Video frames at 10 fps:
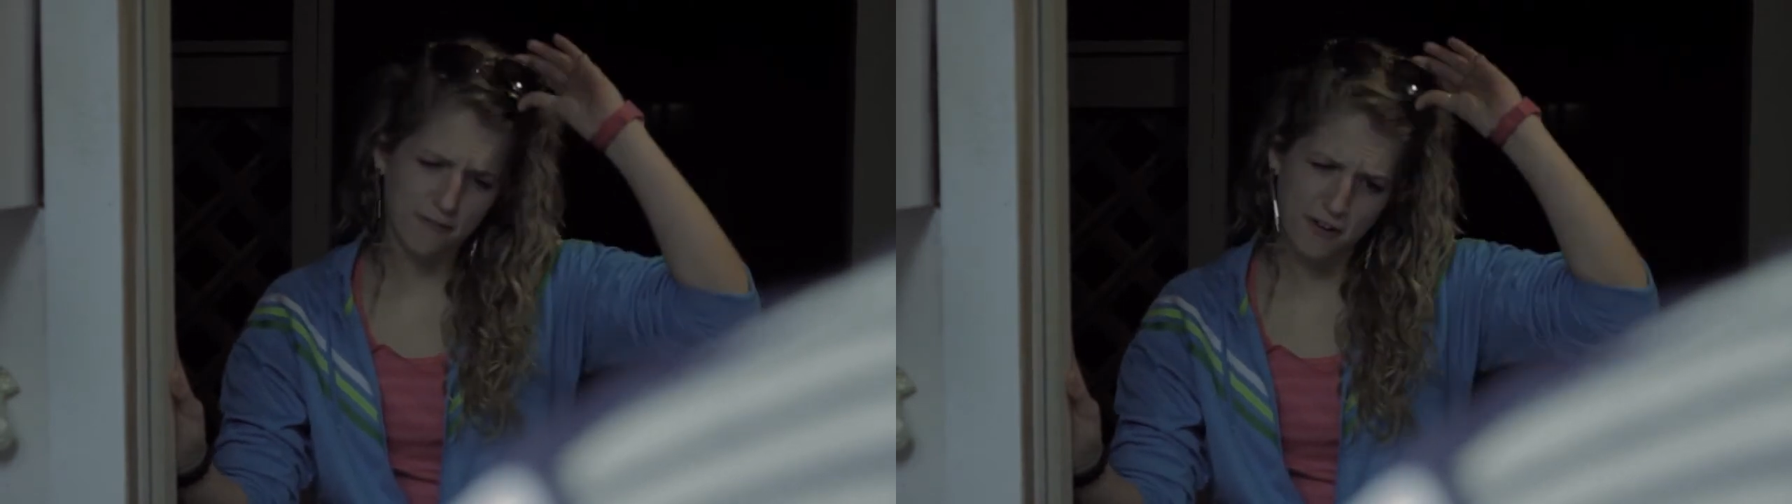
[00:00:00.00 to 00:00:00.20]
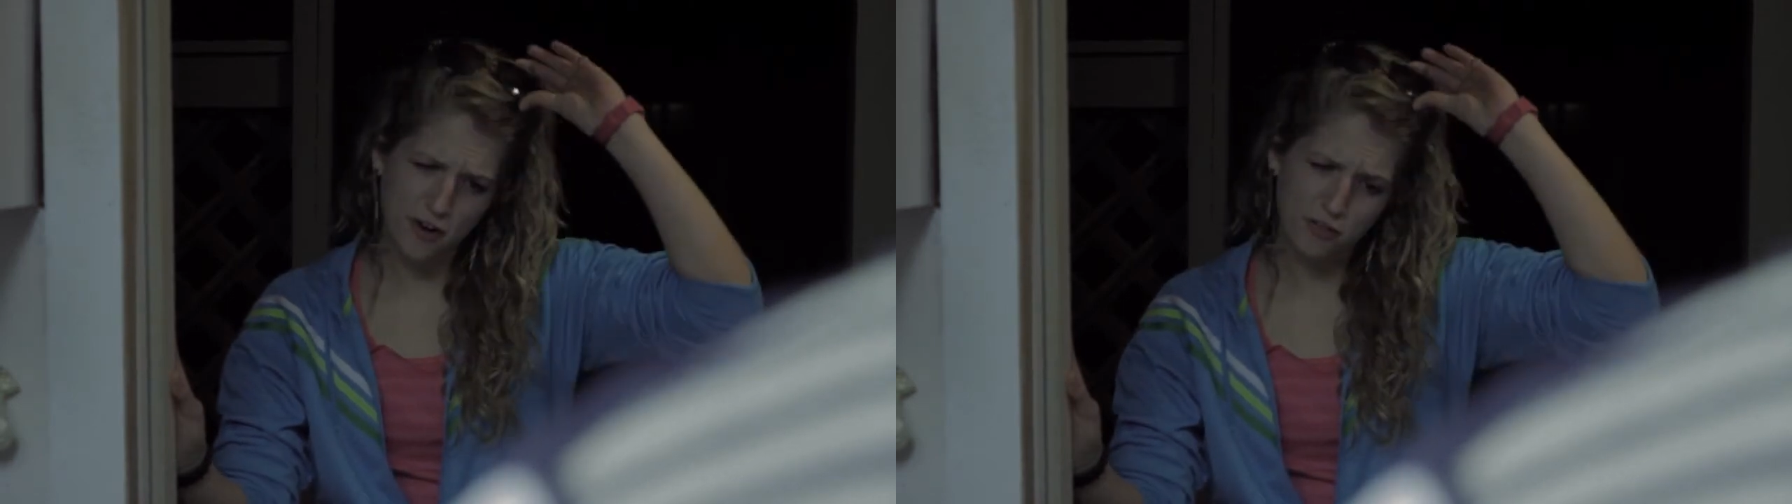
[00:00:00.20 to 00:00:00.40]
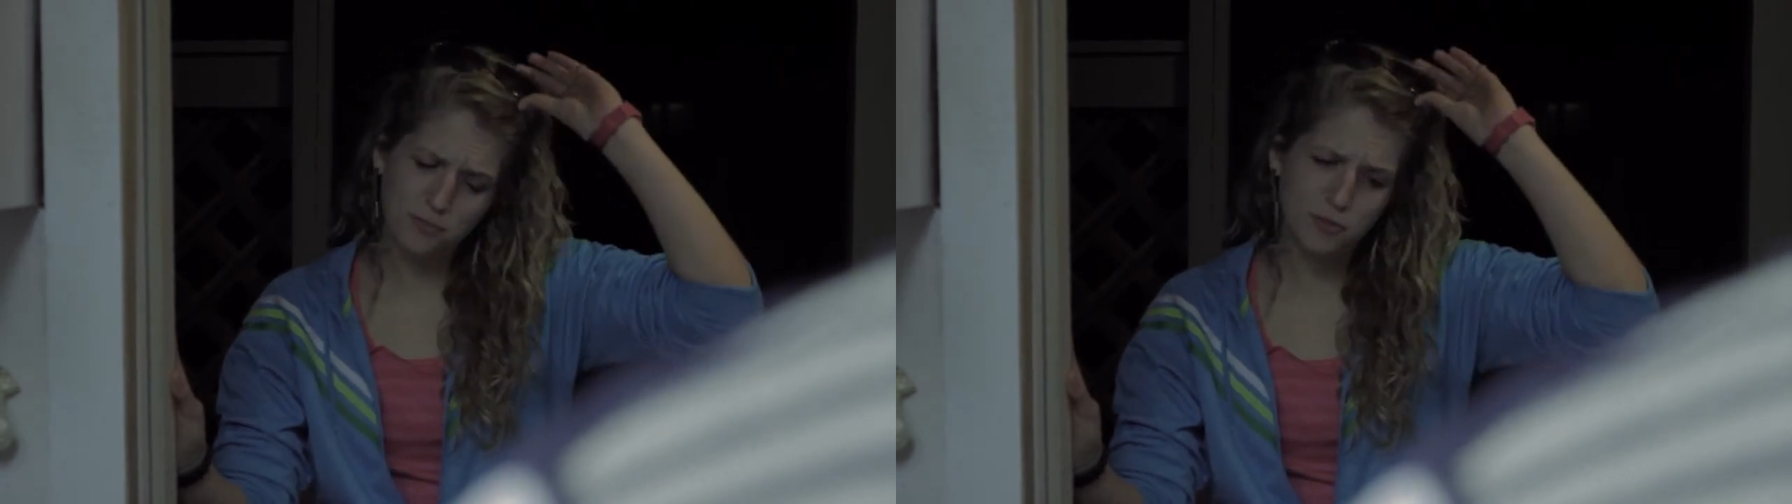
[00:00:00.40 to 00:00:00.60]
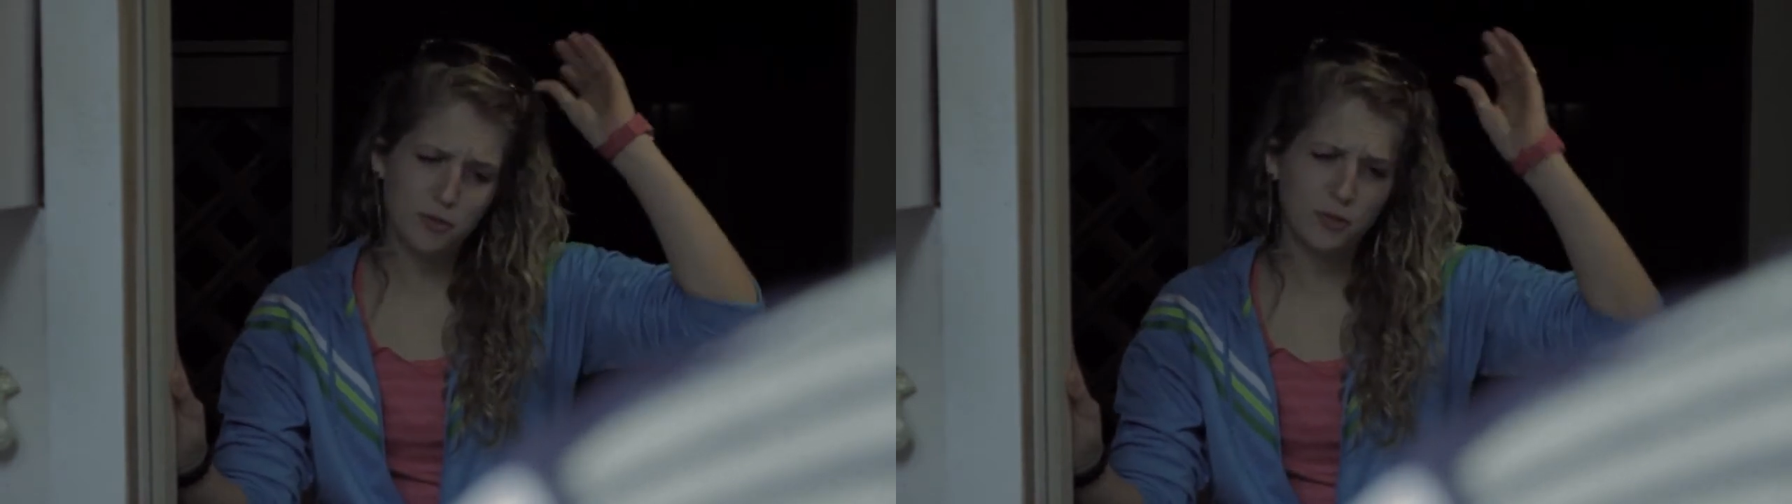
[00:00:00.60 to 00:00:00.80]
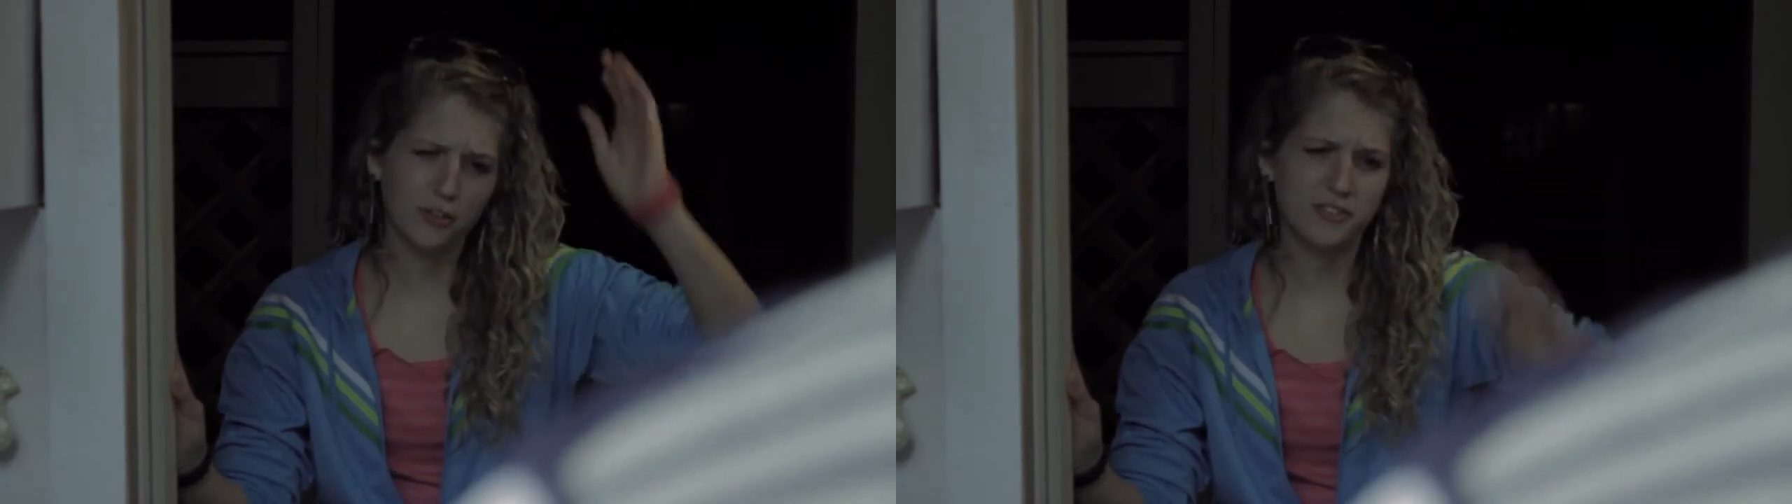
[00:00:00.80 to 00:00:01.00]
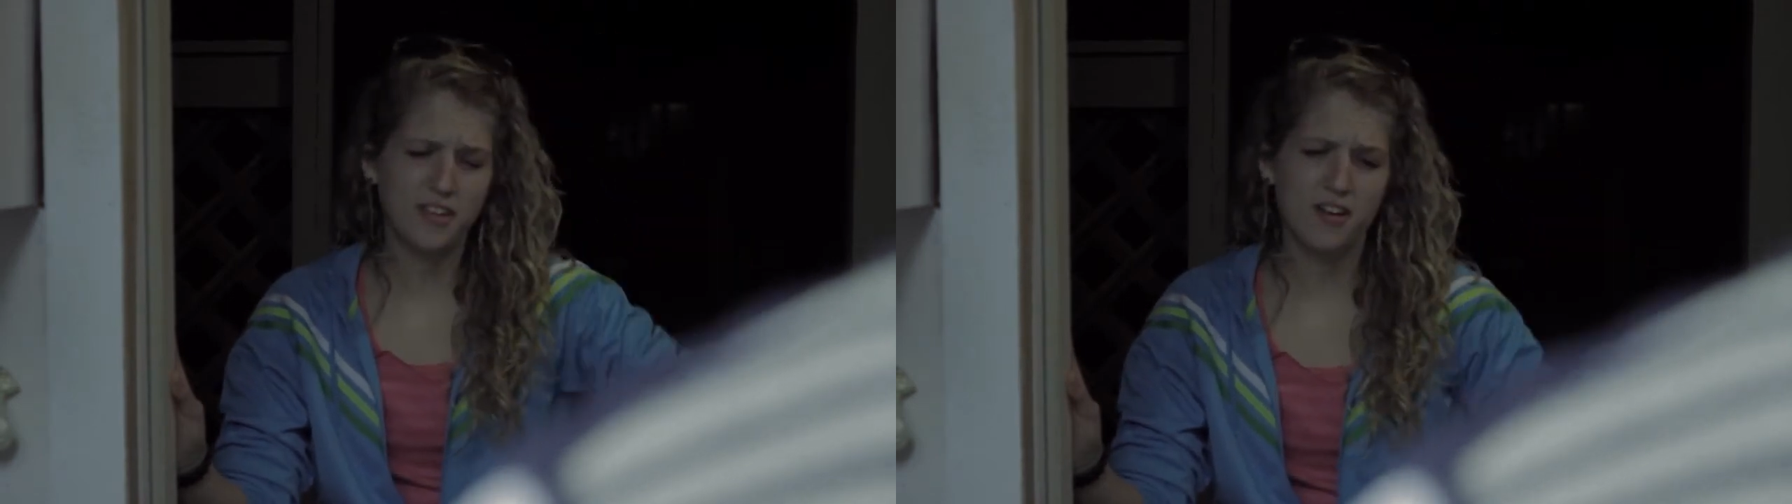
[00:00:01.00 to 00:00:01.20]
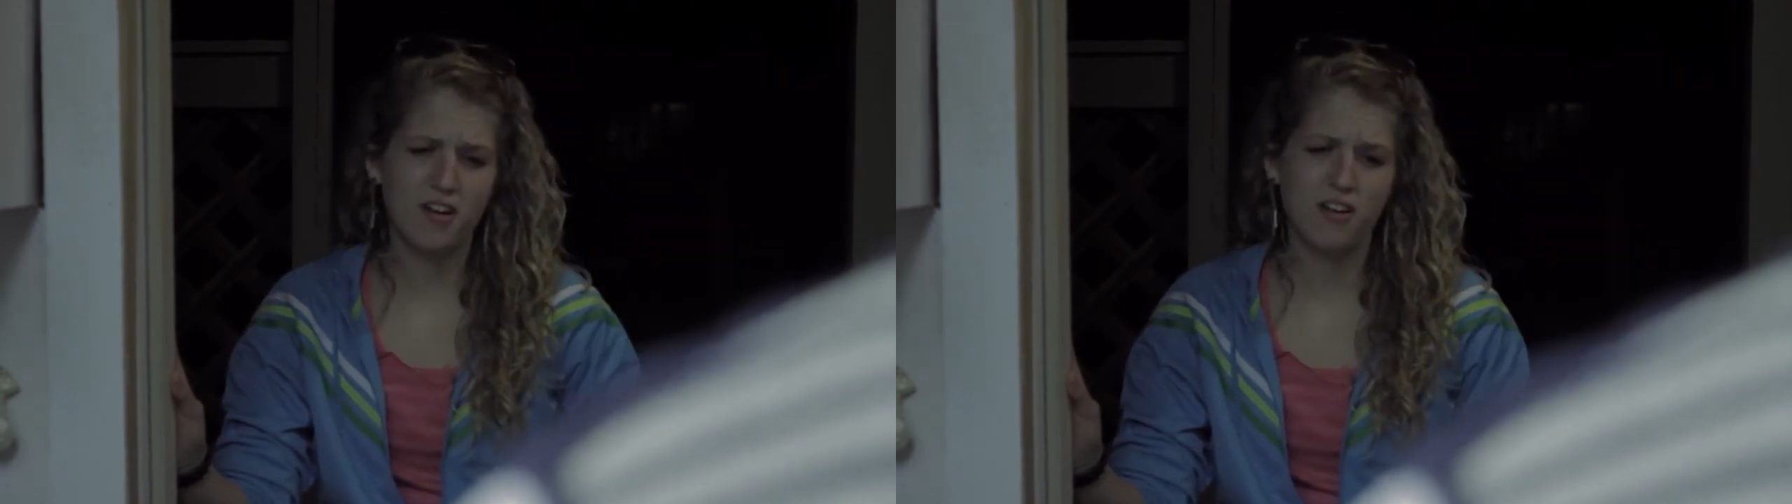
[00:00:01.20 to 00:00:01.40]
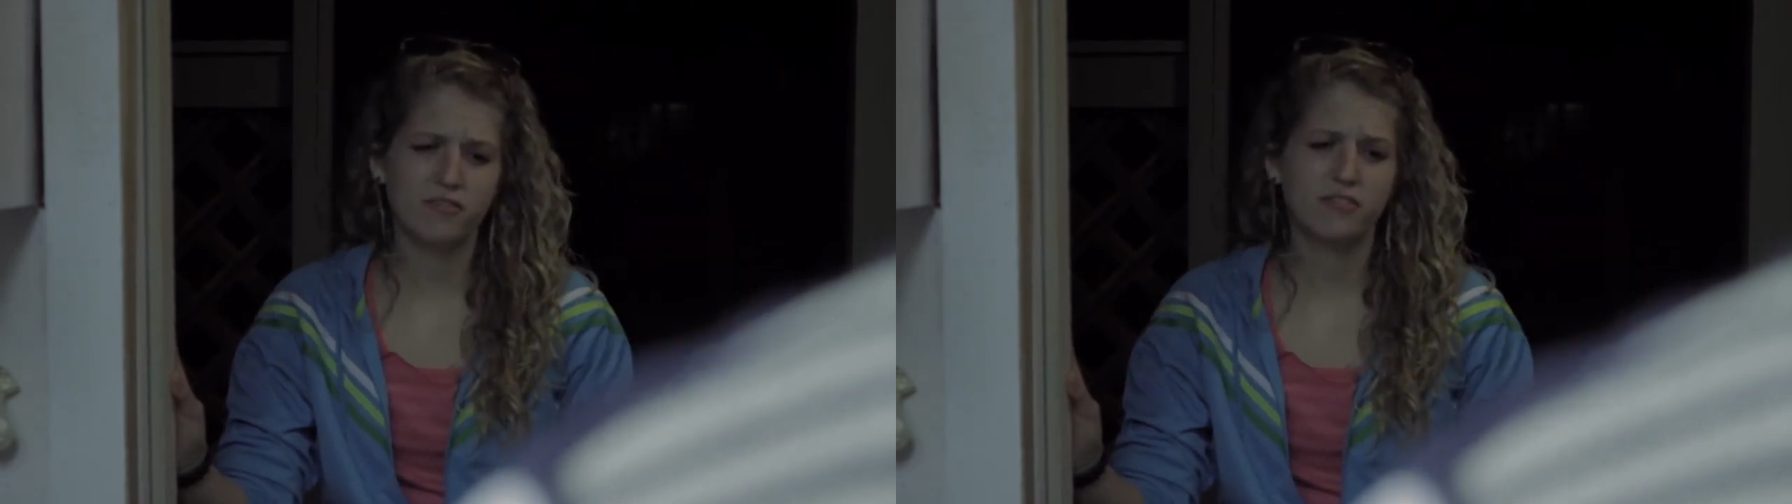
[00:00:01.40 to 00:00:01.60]
Ferris Bueller's Day
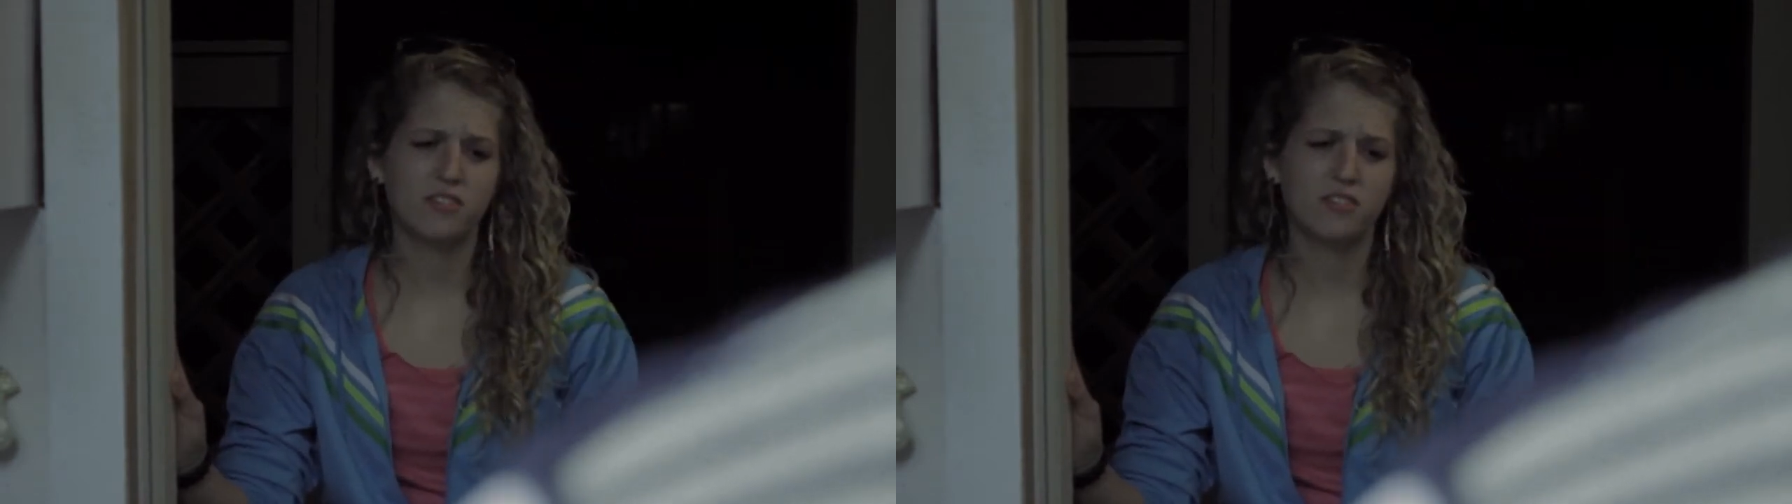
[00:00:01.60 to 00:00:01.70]
Off.